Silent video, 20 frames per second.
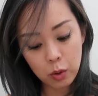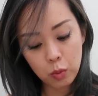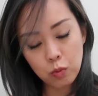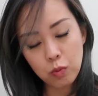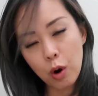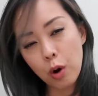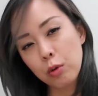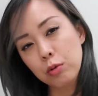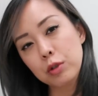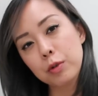a
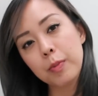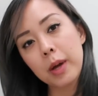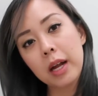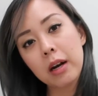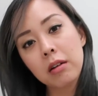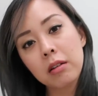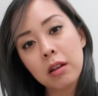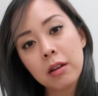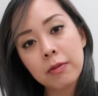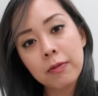rose
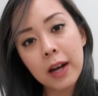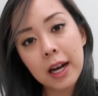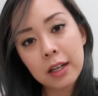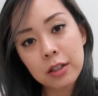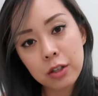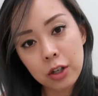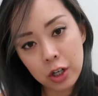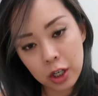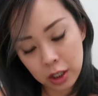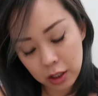petal
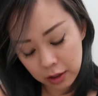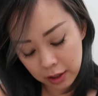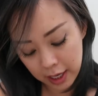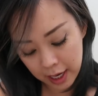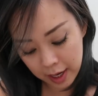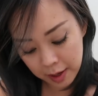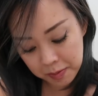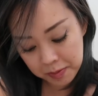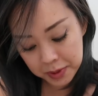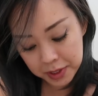effect to her
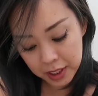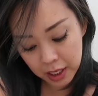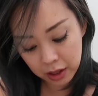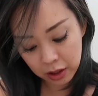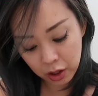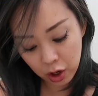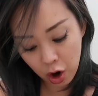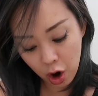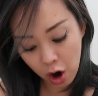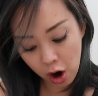lips
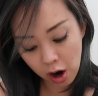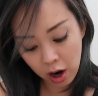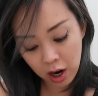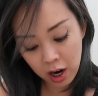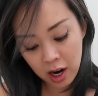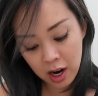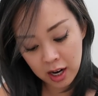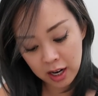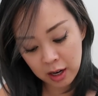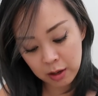in the
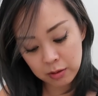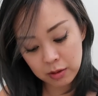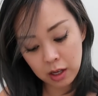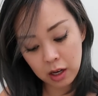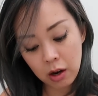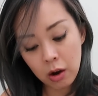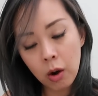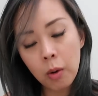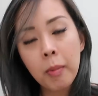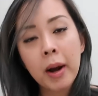car, and I was
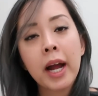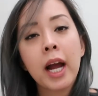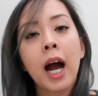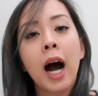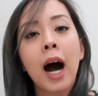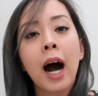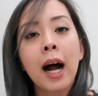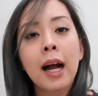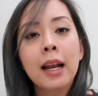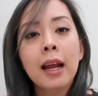like, oh my
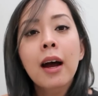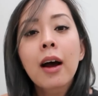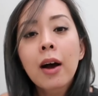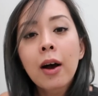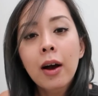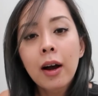god,